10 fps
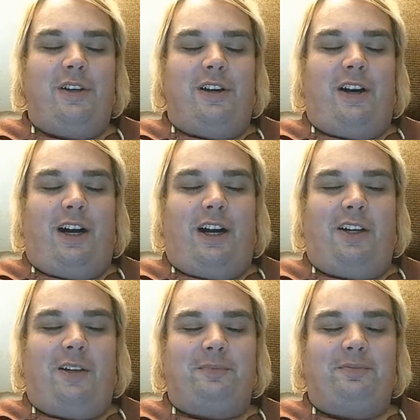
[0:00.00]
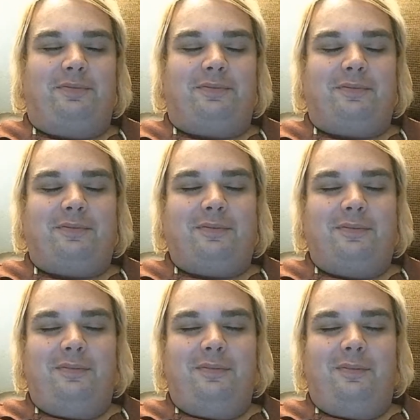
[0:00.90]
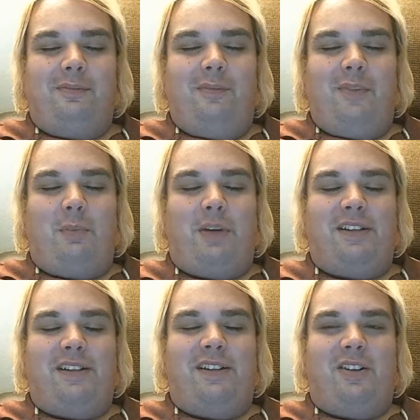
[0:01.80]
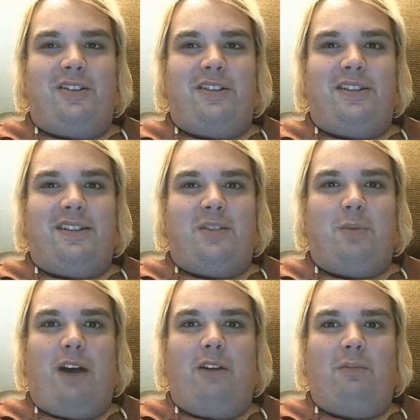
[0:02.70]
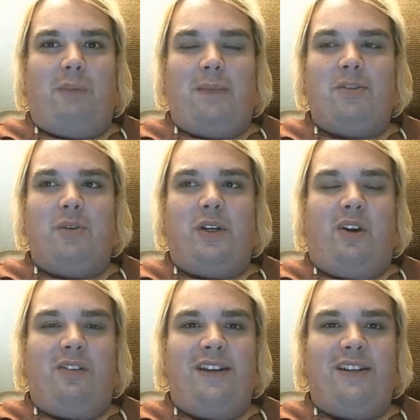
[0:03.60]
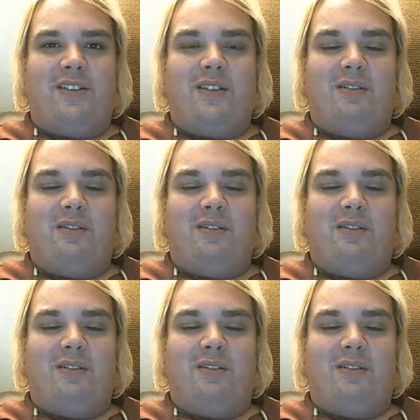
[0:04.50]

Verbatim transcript: Um, but in, in all seriousness, while Mob's doing all this,